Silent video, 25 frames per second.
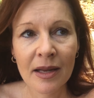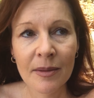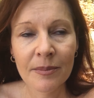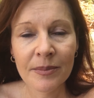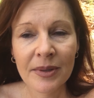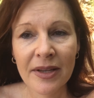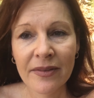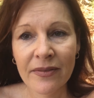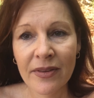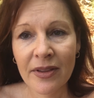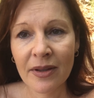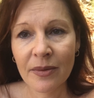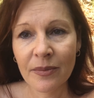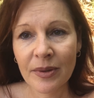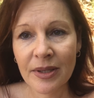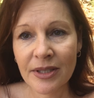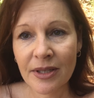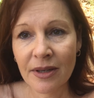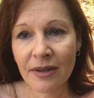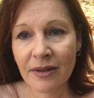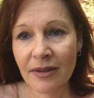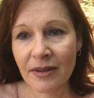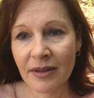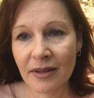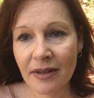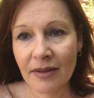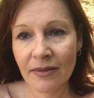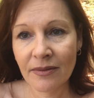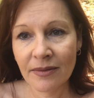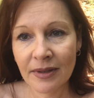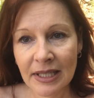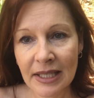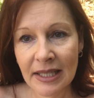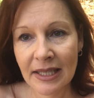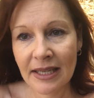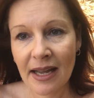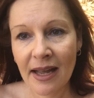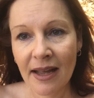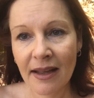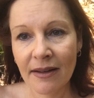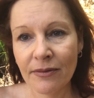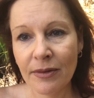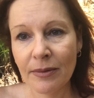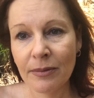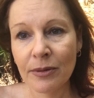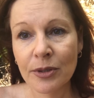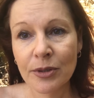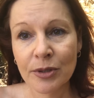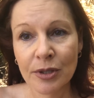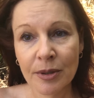given that we don't really have
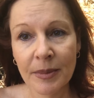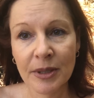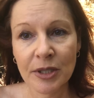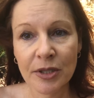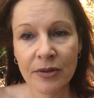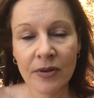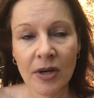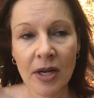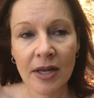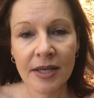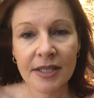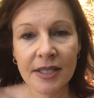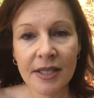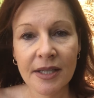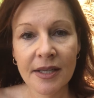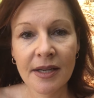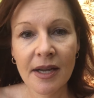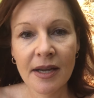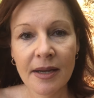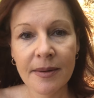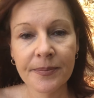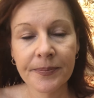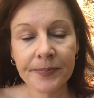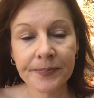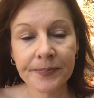too much of an idea yet.